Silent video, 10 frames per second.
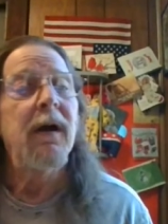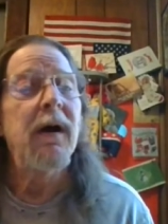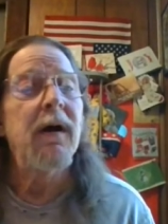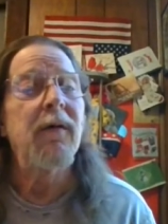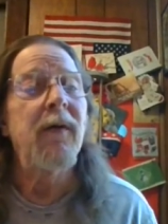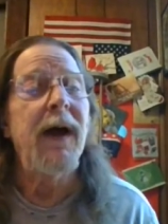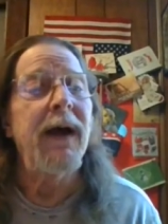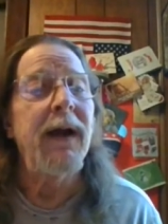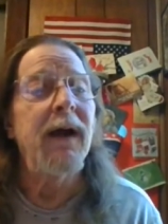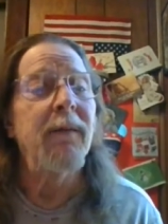All
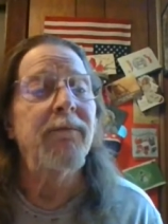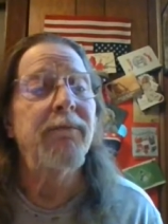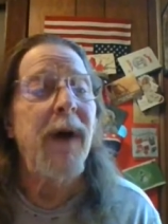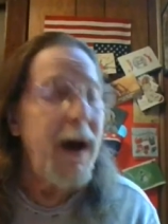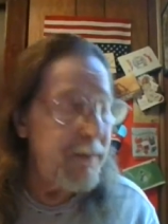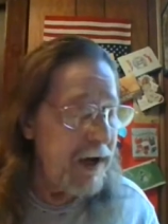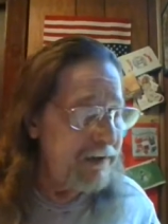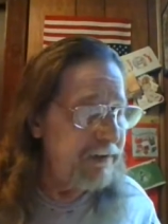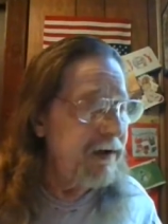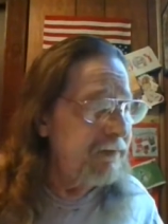right, I'm by
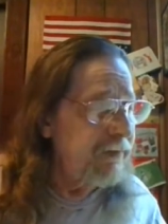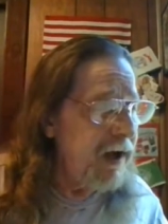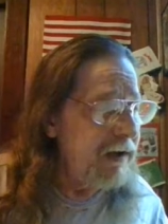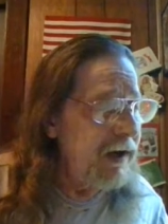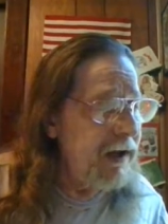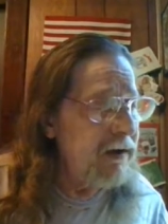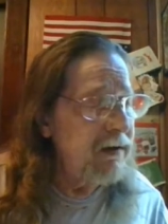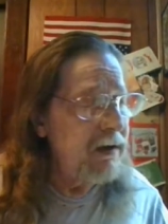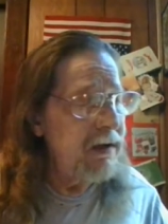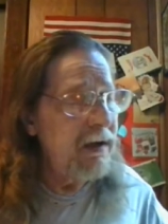myself right now.
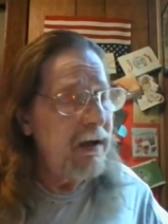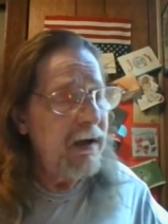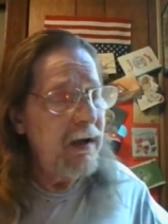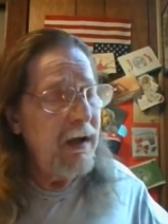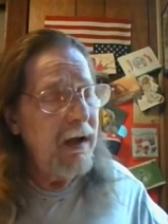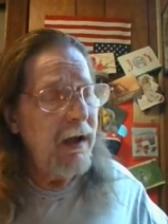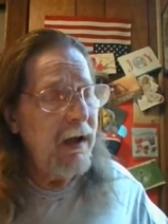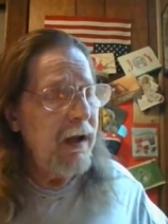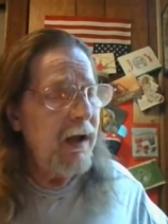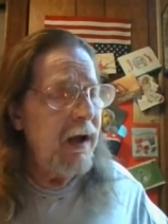
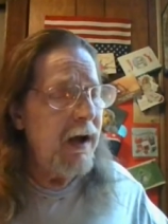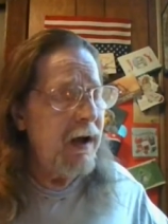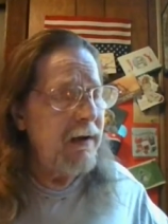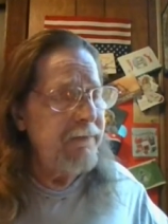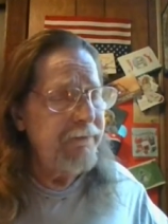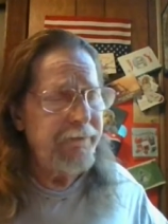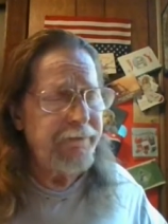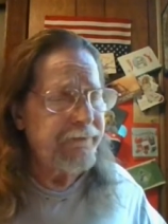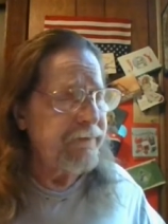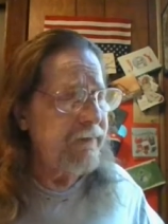Uh,
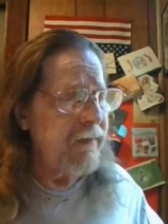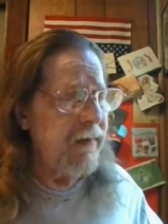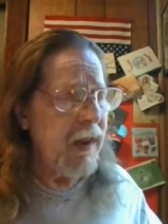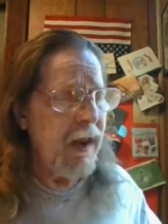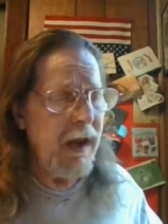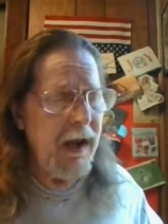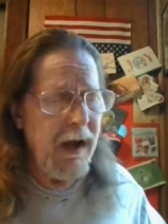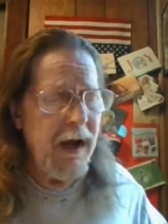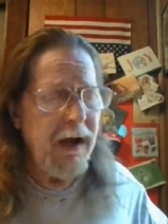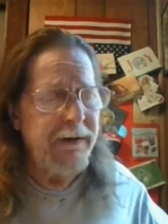
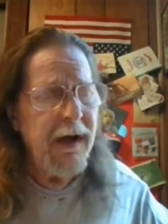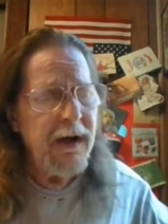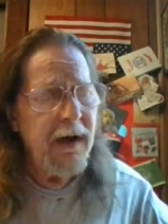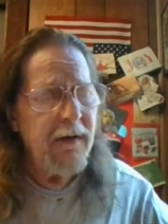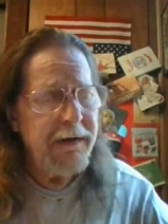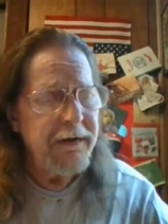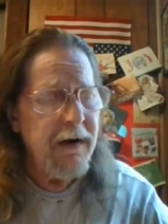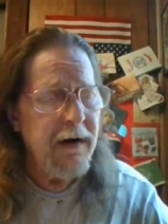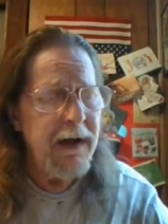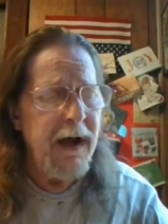I thought I would
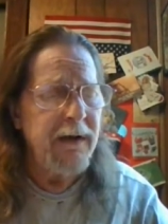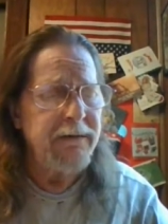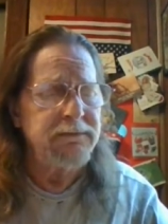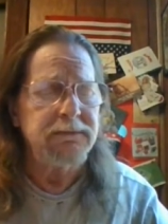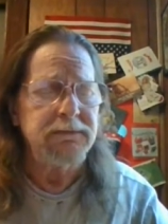start out.